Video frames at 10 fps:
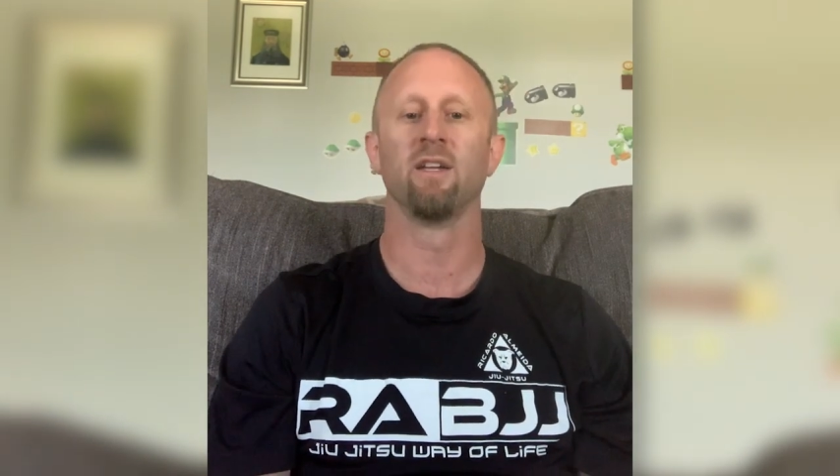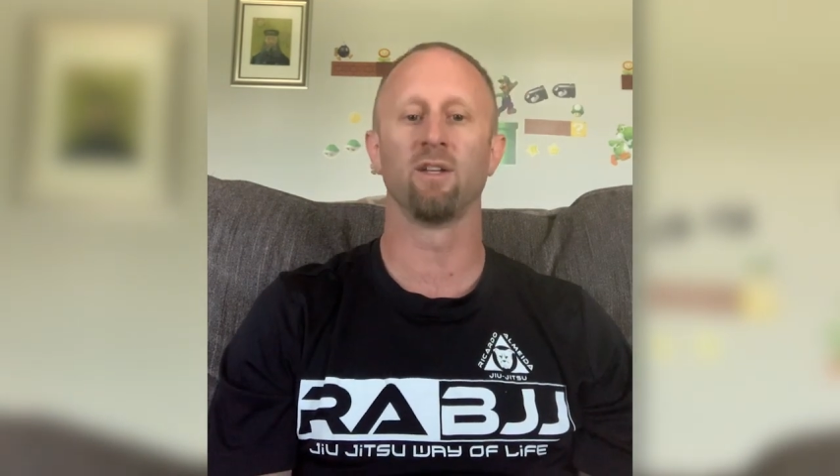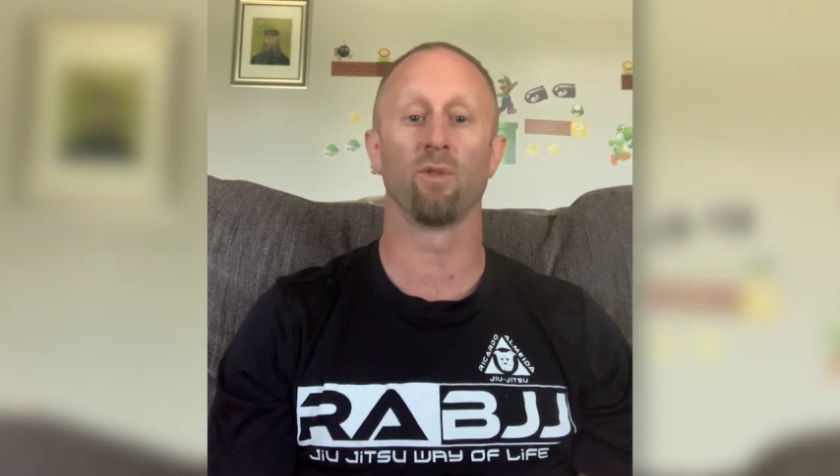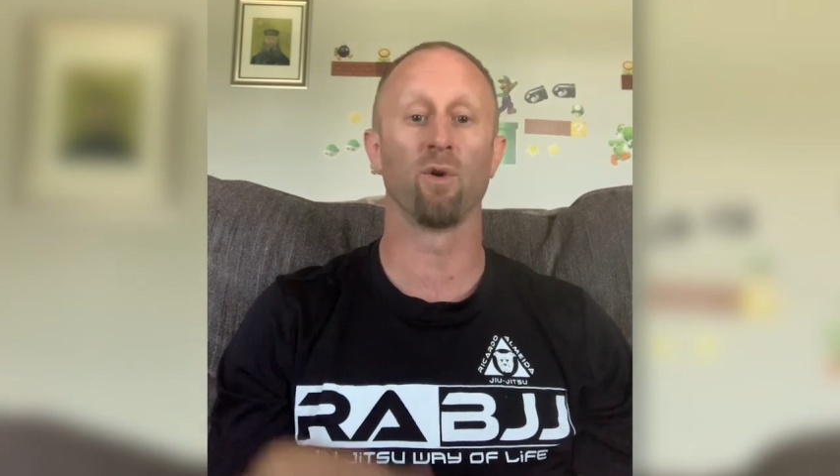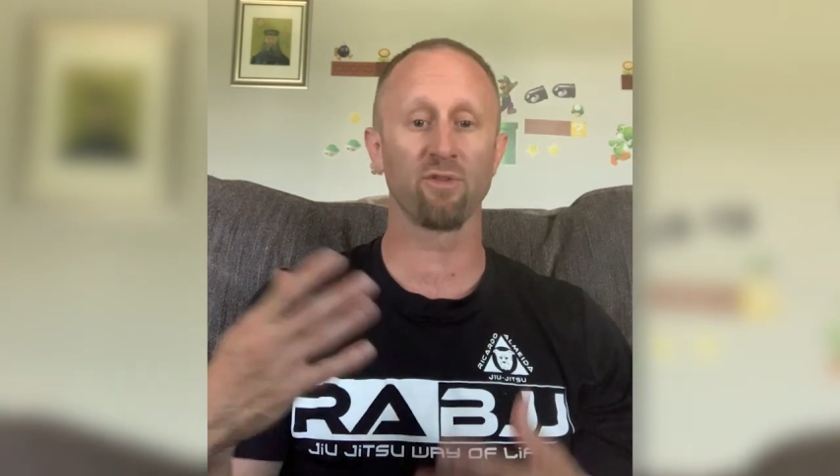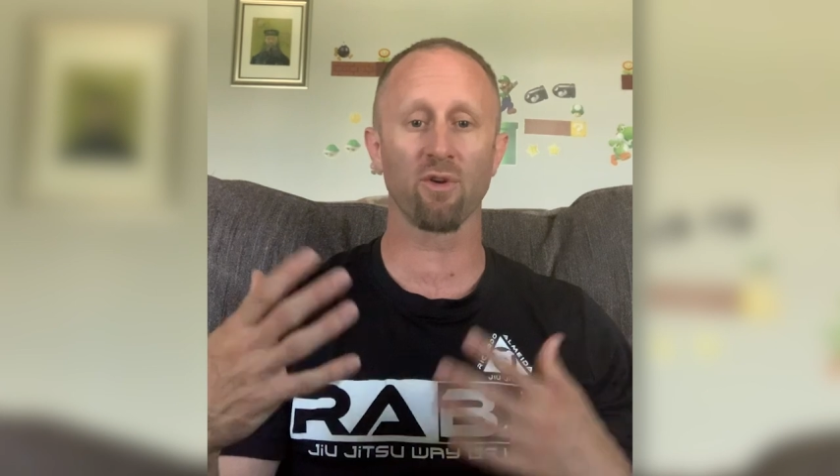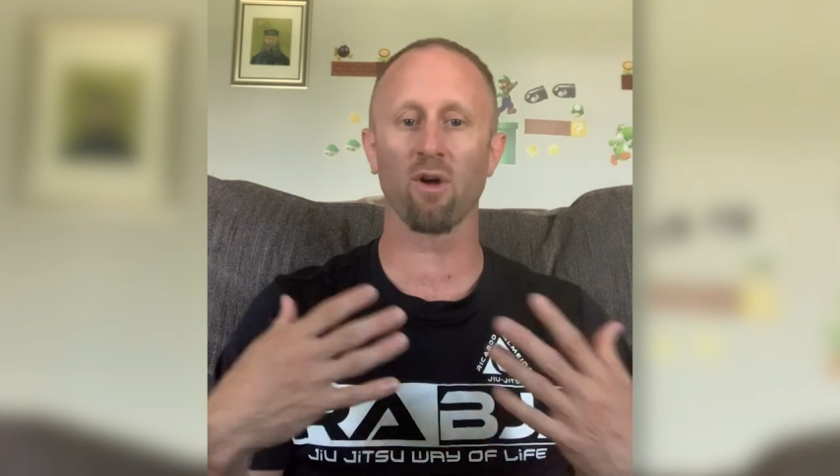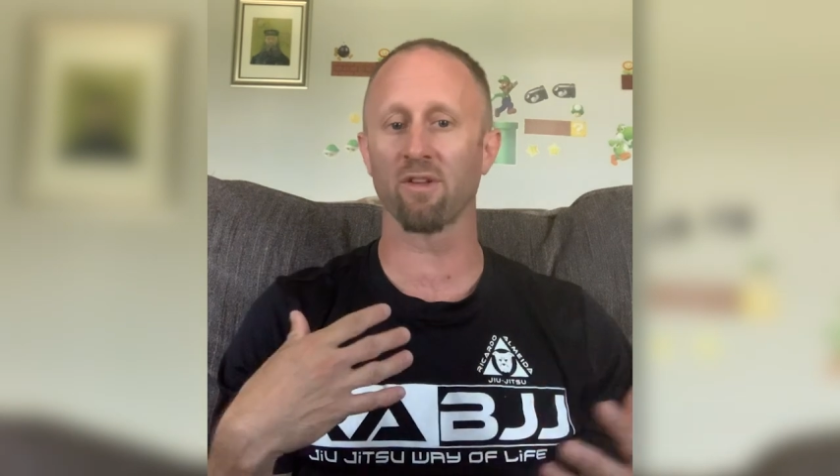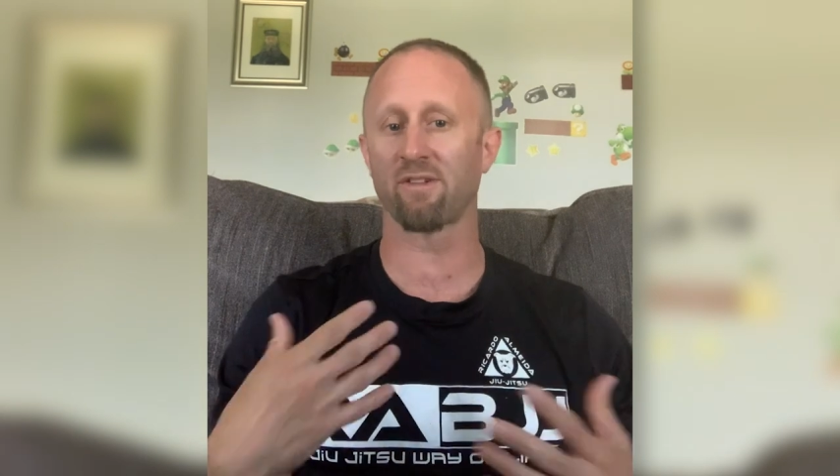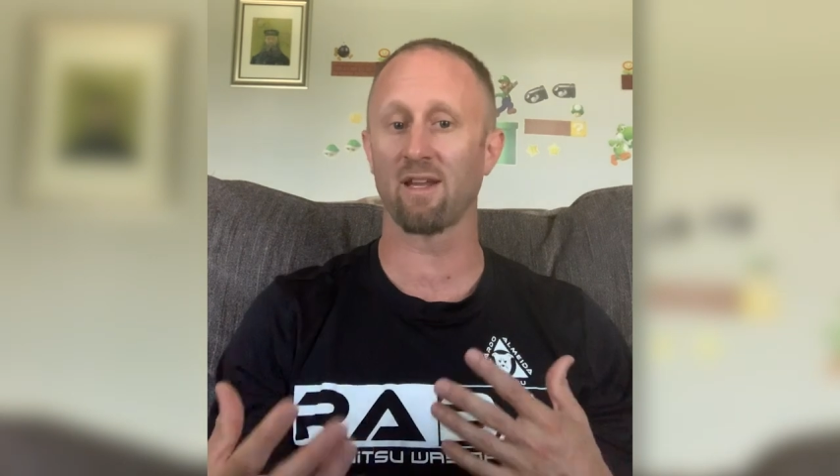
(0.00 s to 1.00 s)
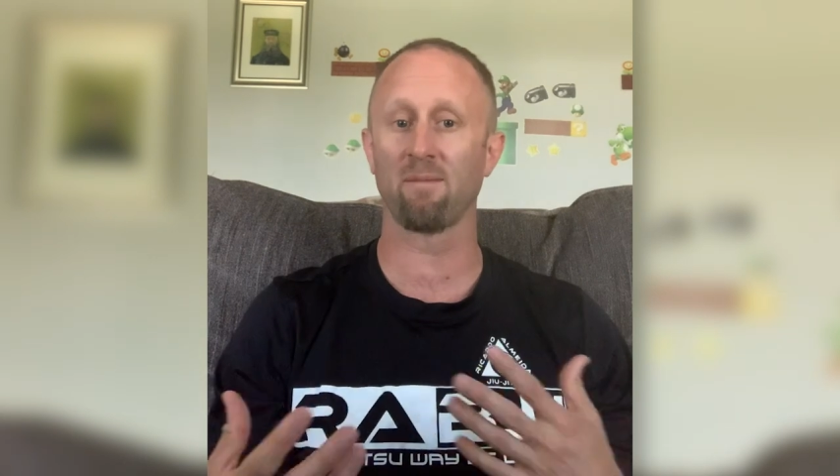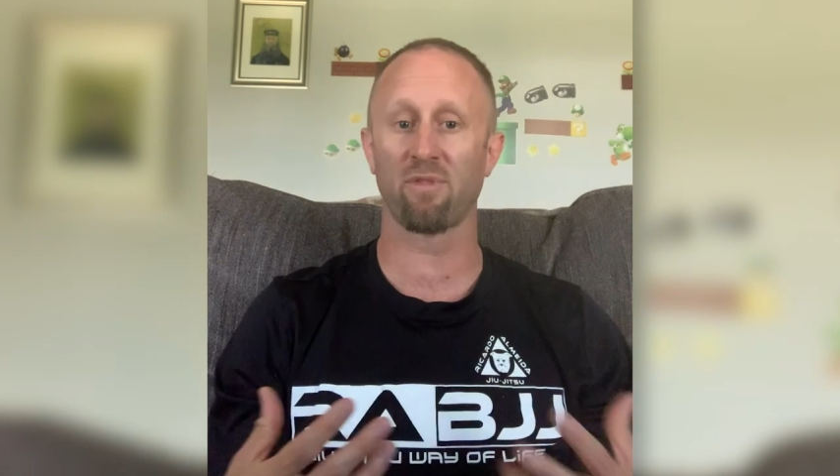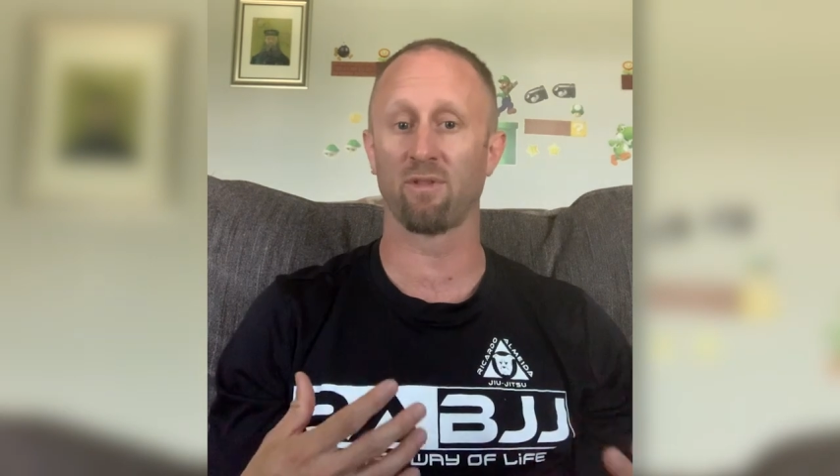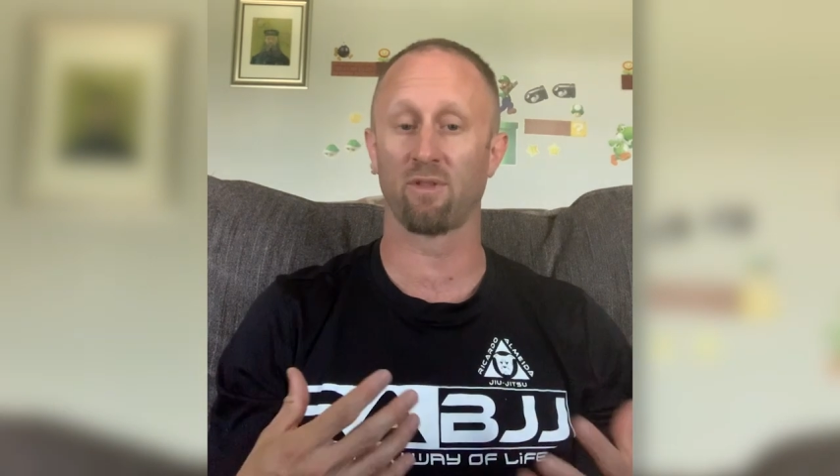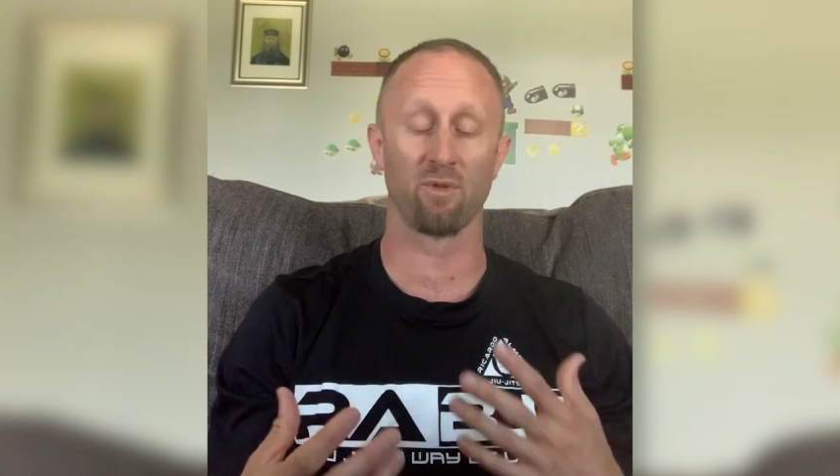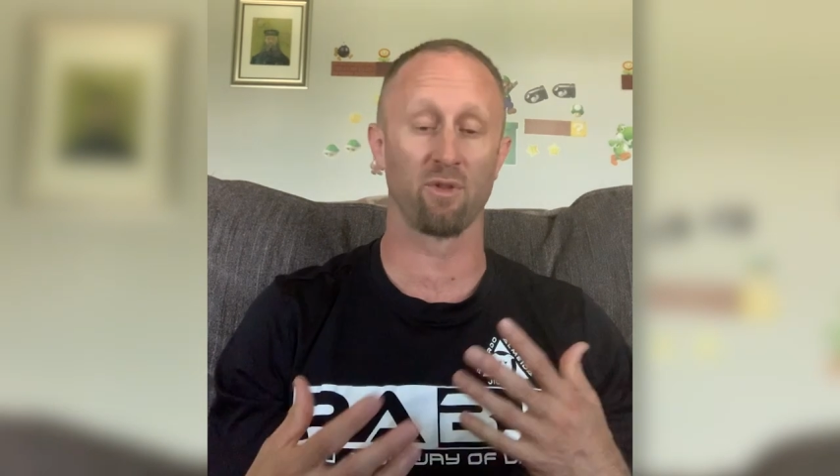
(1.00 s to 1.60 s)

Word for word: you know, those are all the same, the,